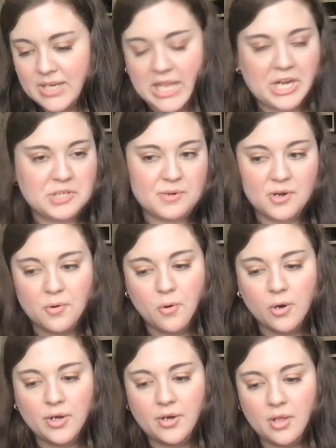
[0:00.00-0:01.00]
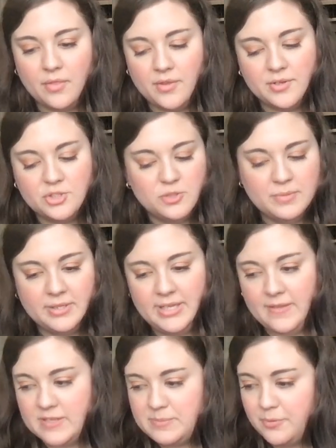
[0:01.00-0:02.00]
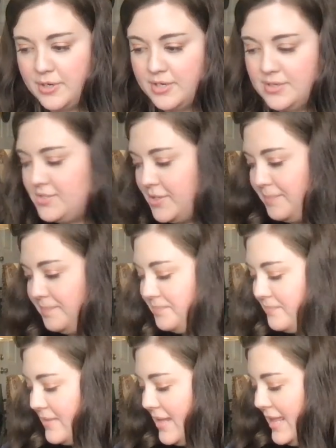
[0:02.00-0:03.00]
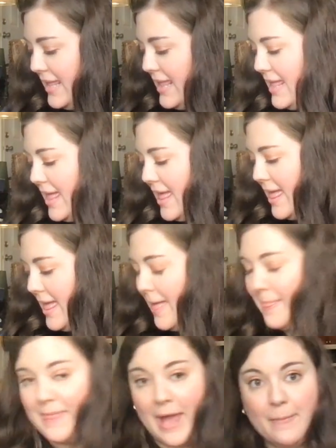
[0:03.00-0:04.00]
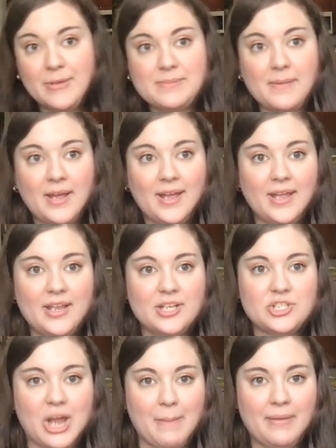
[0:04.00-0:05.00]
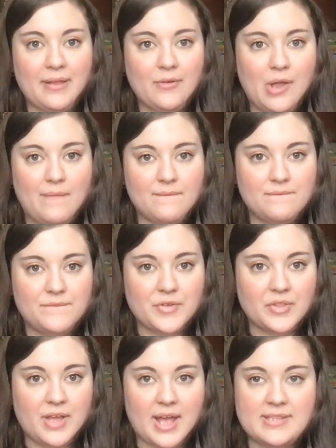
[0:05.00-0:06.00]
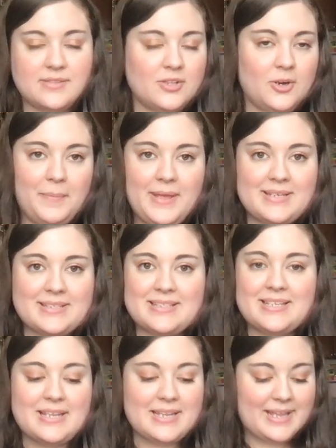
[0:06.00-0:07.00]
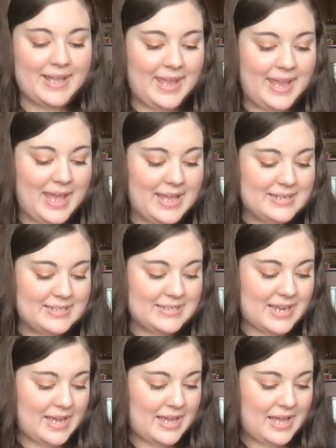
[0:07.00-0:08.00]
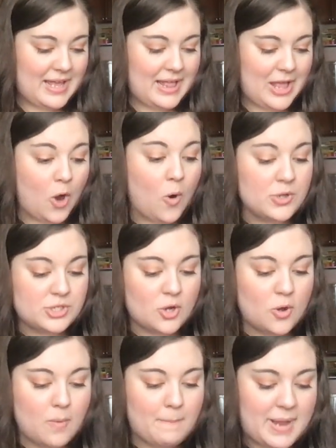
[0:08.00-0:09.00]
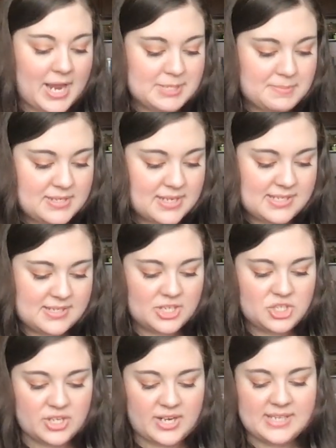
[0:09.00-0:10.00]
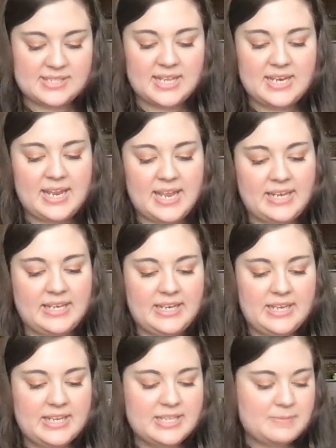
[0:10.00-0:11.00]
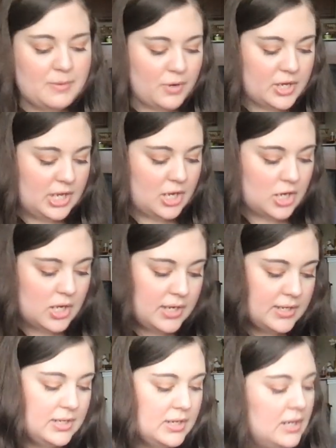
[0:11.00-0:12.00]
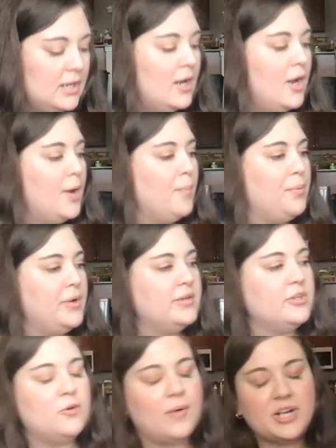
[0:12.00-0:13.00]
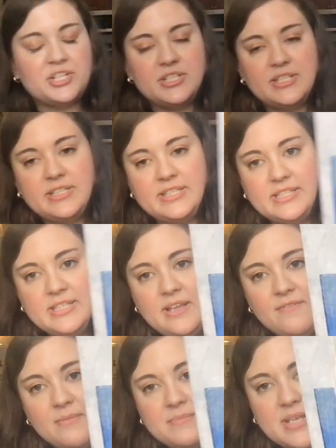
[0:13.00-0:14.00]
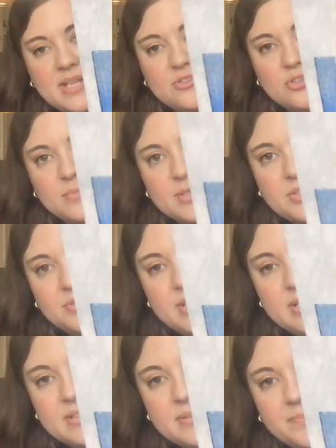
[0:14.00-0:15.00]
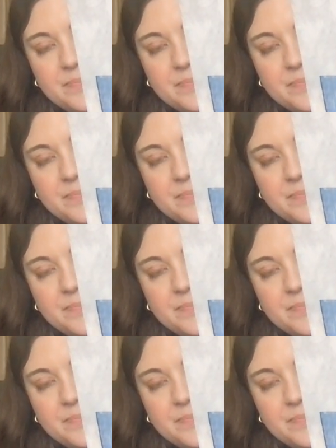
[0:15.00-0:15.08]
I just want to hoard all the Jubilee at this point. So that was my shopping for the last little bit. And oh, so my husband does stitch, like I said, and he has been working on Pretty Little Washington, D.C. from Satsuma Street.